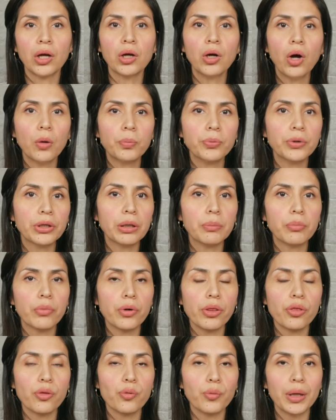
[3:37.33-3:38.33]
Culprit
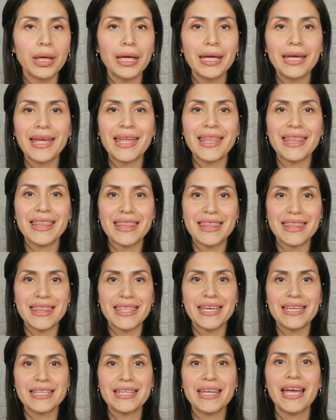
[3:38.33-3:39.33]
number 3,
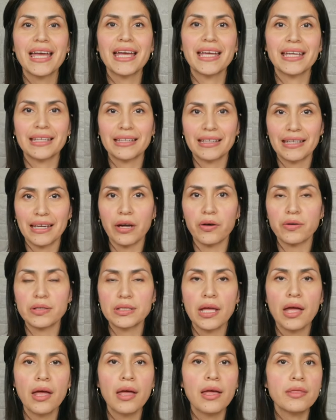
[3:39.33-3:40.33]
thin
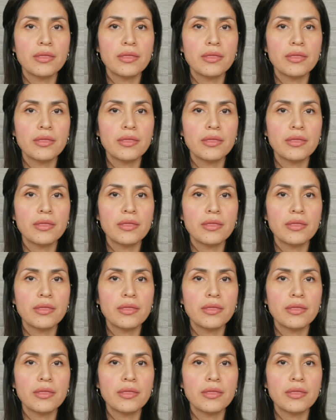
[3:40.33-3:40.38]
nails.